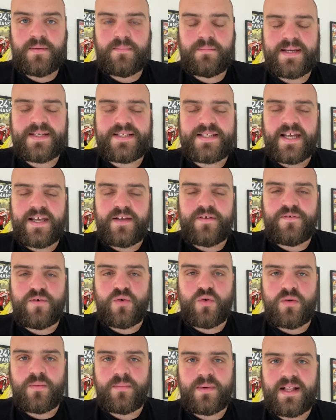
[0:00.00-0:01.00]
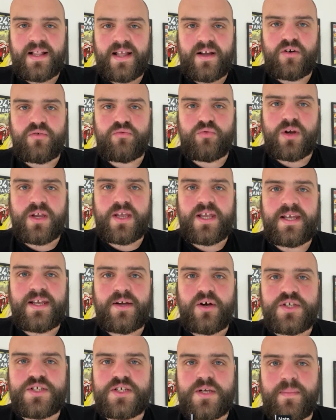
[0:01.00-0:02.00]
Big day for McLaren rookie
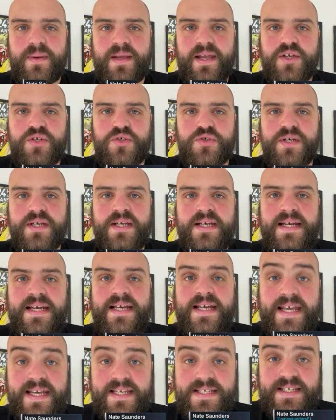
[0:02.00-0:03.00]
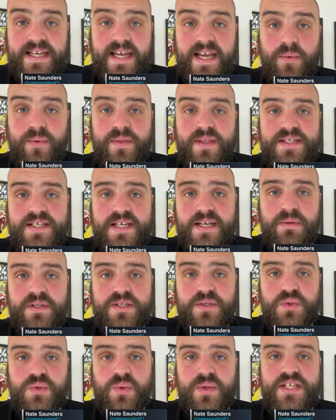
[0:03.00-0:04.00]
Oscar Piastri. He's staying with the team
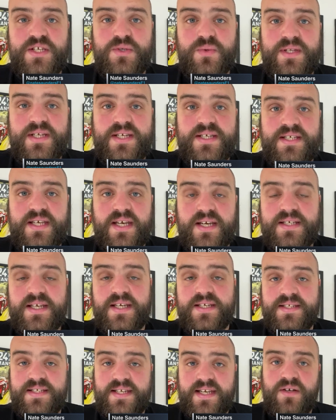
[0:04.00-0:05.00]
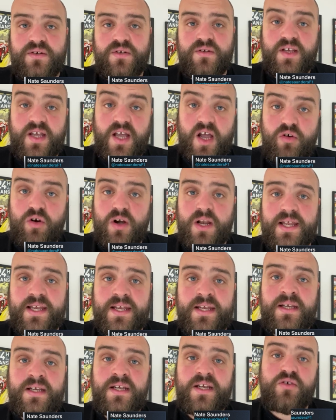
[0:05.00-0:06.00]
until 2026. His deal
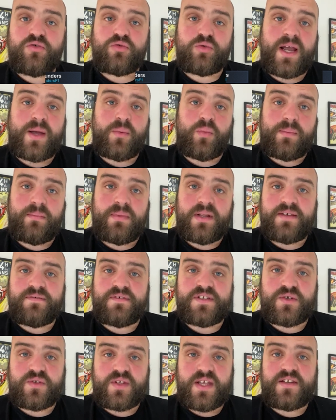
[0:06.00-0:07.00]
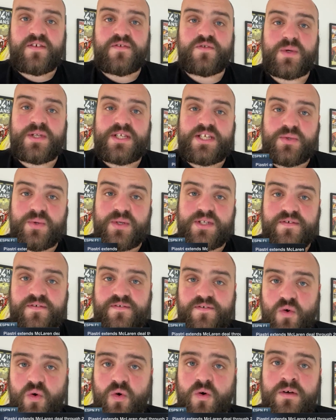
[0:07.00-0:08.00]
currently ran, we believe, until the end of
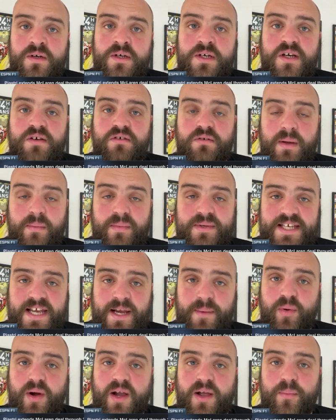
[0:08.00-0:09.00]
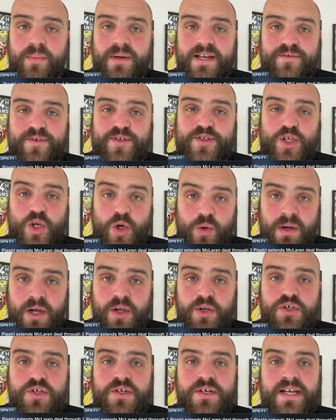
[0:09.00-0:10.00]
2024. Remember, Zak Brown believes so
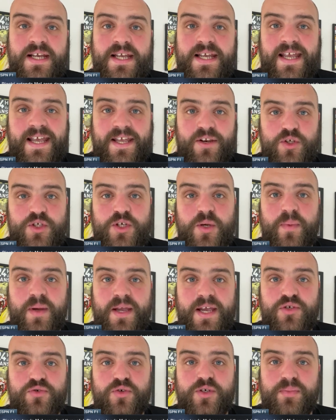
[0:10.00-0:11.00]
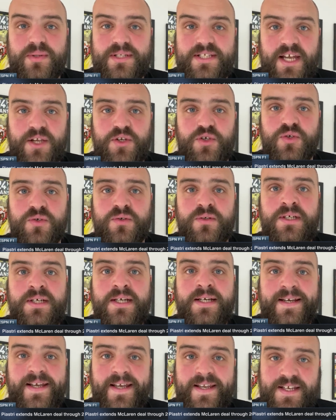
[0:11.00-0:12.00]
much in Oscar Piastri's potential,
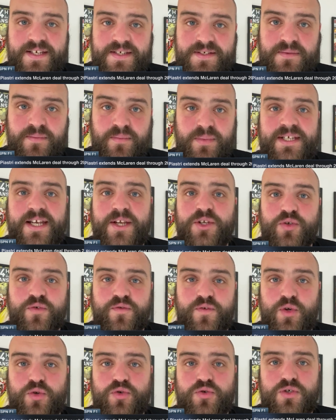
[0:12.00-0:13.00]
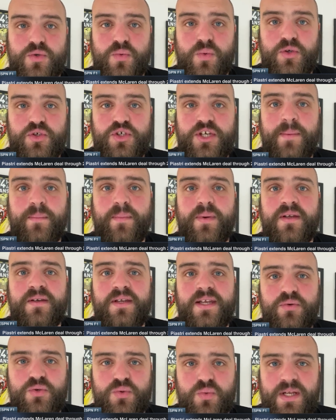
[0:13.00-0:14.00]
in his potential future as a world champion.
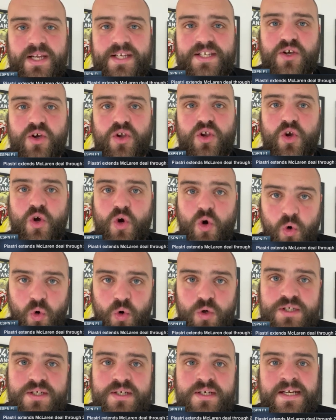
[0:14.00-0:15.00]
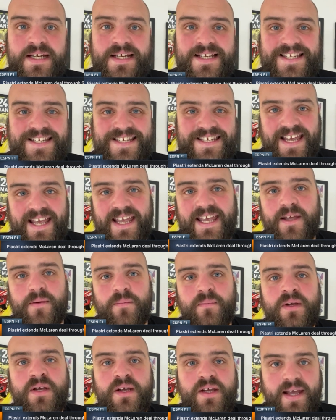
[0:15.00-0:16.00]
He was willing to go to court to get
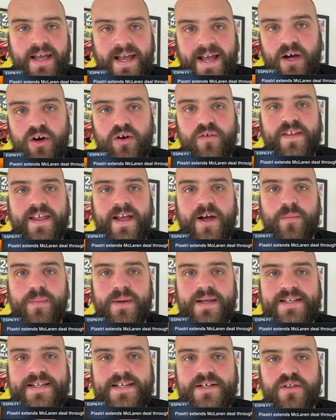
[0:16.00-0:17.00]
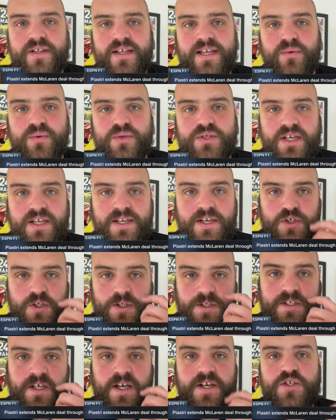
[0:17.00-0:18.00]
him out of the Alpine deal that he was initially
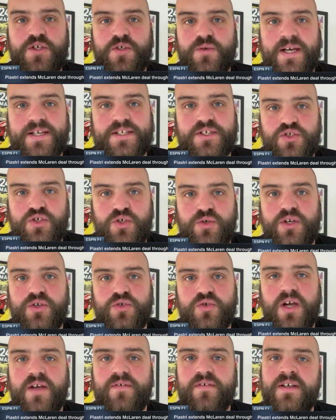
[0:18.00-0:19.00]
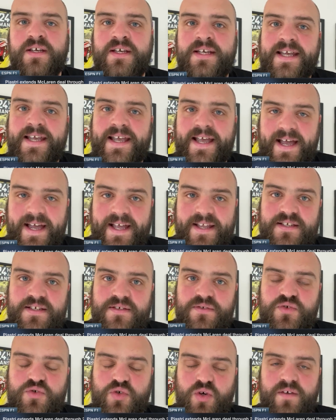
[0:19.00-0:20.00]
signed to as a junior driver and to
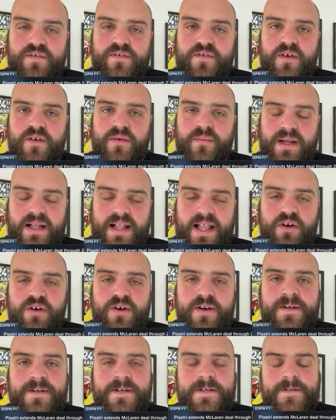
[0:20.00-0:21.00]
drive for McLaren.